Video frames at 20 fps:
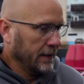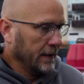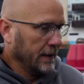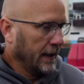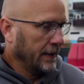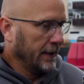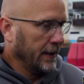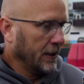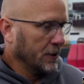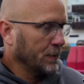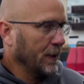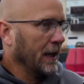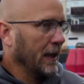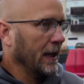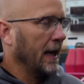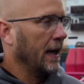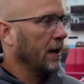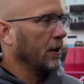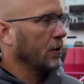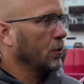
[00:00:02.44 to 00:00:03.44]
I think a
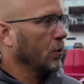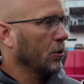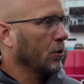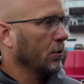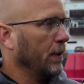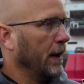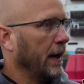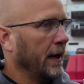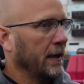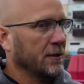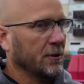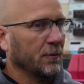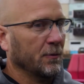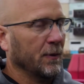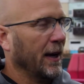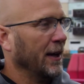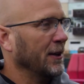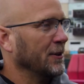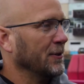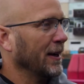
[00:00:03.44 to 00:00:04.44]
lot of quarterbacks who've
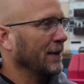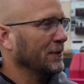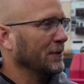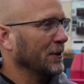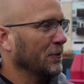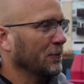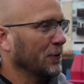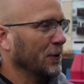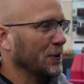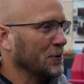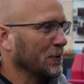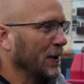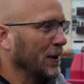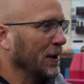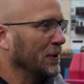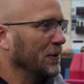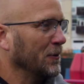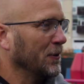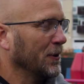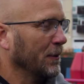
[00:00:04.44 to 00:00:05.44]
gotten drafted in the first
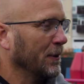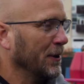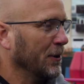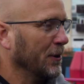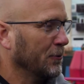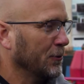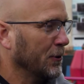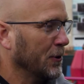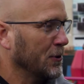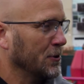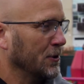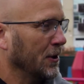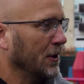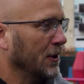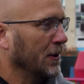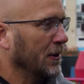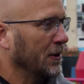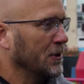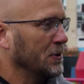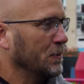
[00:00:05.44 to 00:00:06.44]
round who've come in their first year
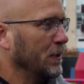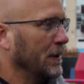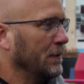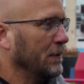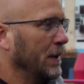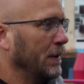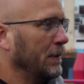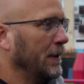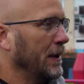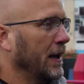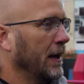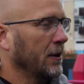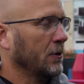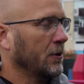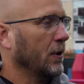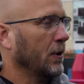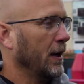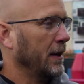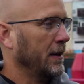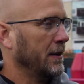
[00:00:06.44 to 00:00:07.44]
and it's been maybe not
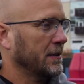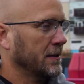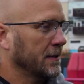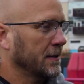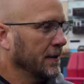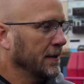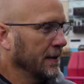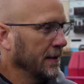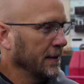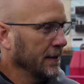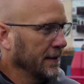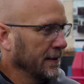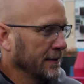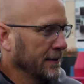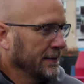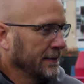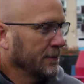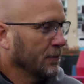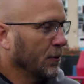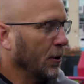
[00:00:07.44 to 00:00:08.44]
quite as
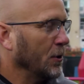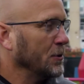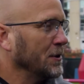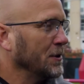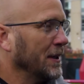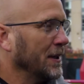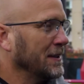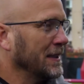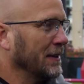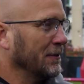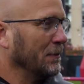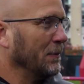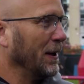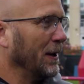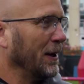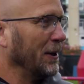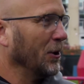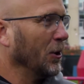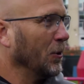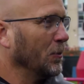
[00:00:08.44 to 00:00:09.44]
rosy as
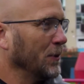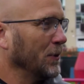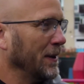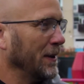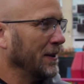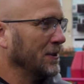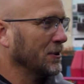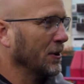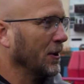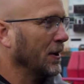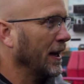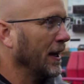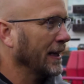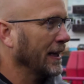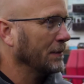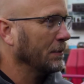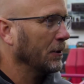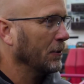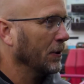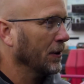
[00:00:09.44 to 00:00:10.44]
everybody hoped, and it's turned out to
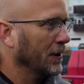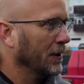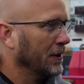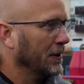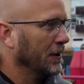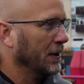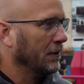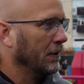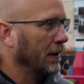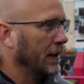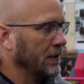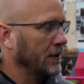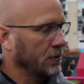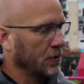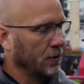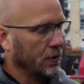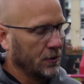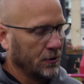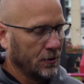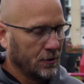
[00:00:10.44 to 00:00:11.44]
be really good, right? So
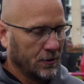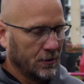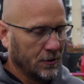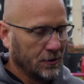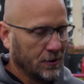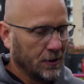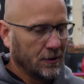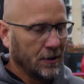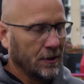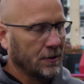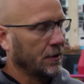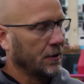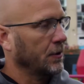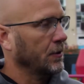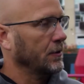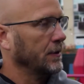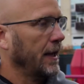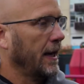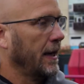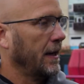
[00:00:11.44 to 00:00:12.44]
there's statistical
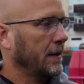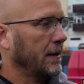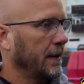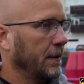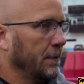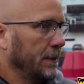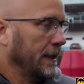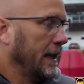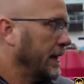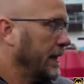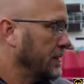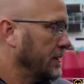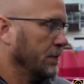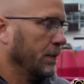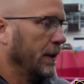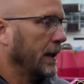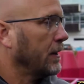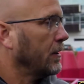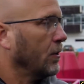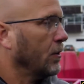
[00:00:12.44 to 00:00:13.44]
data to that, but that doesn't
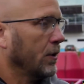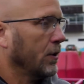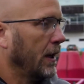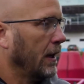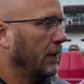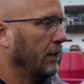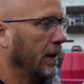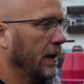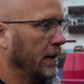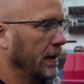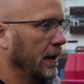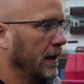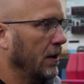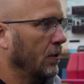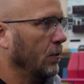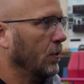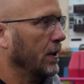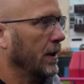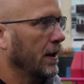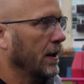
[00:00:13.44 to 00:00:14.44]
make it okay right now.
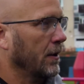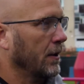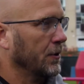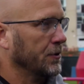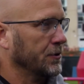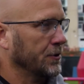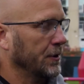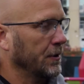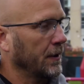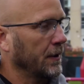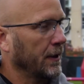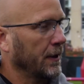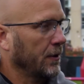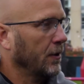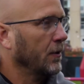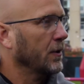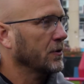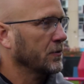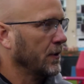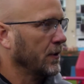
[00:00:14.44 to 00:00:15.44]
We're not all sitting here like,
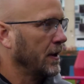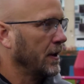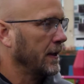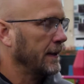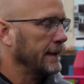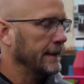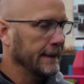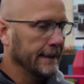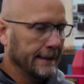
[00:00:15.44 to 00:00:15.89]
oh, it's fine.